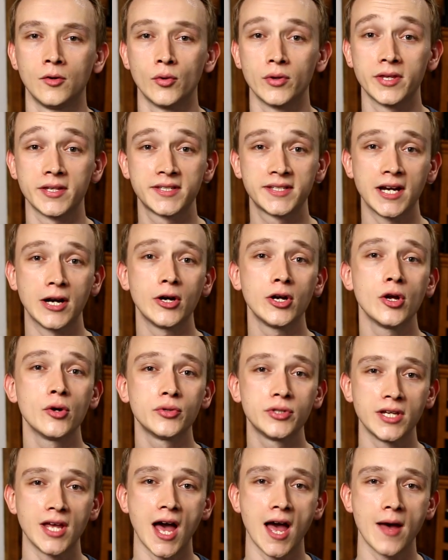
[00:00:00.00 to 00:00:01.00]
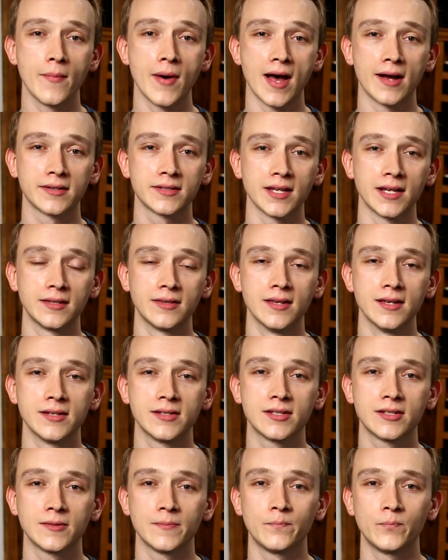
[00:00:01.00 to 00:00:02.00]
With a stereo D I box like
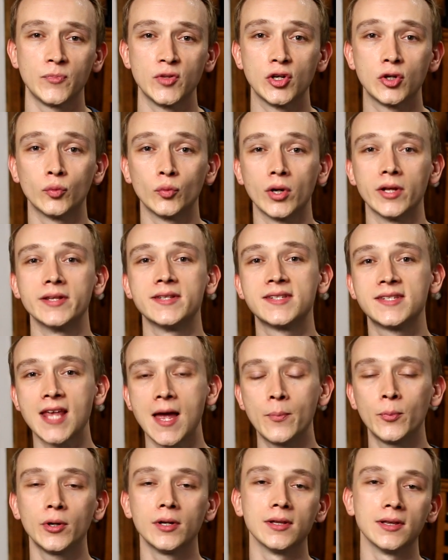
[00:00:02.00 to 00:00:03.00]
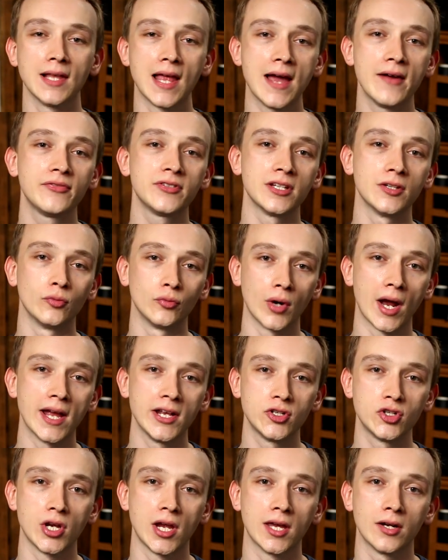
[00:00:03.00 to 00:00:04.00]
this, you can run separate left and
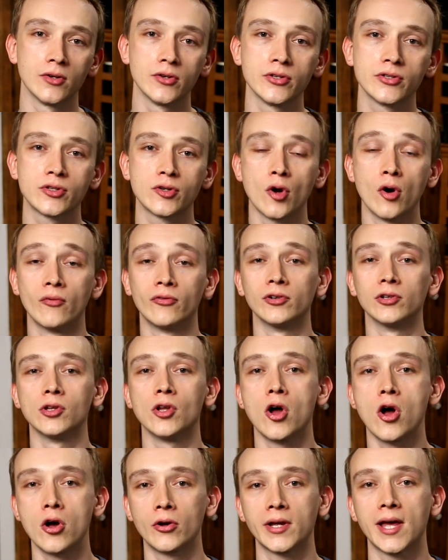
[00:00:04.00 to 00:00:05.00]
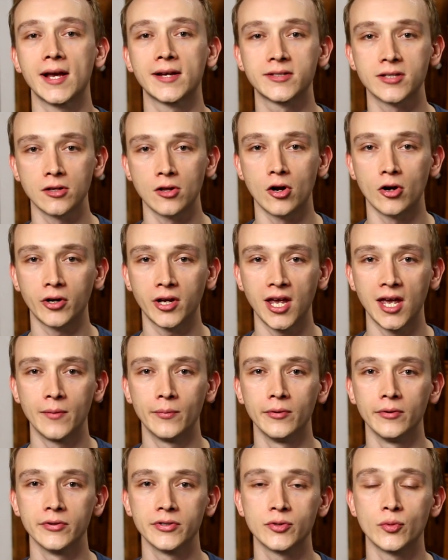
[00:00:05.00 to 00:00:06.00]
right channels over long X L R
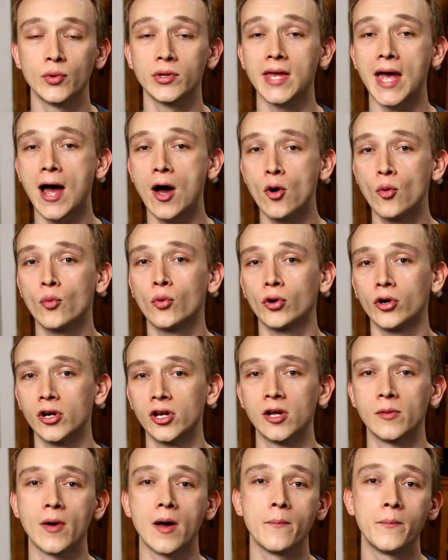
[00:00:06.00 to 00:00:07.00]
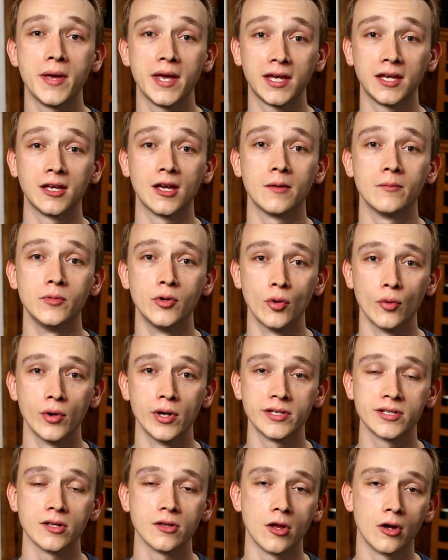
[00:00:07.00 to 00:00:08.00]
cables without worrying about picking up
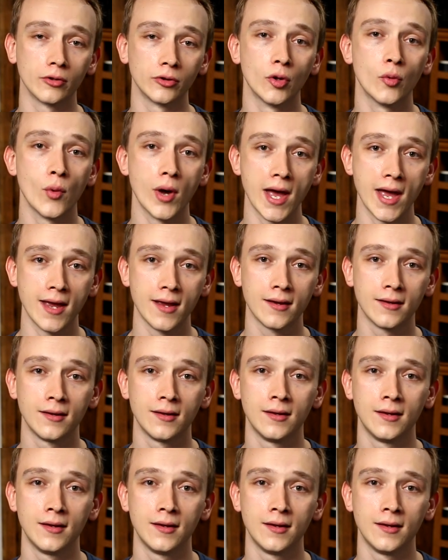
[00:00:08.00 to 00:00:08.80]
noise along the way.